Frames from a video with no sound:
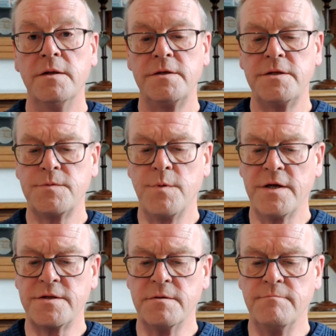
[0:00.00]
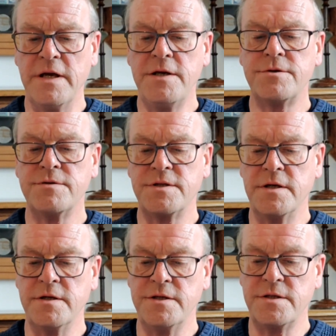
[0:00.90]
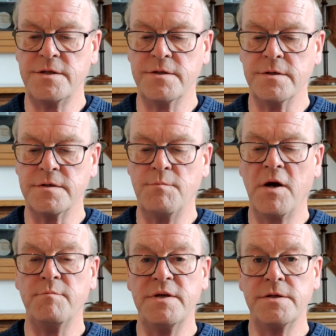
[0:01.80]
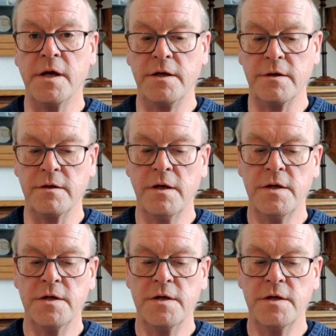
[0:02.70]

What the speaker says: This is where some interesting decisions might be taken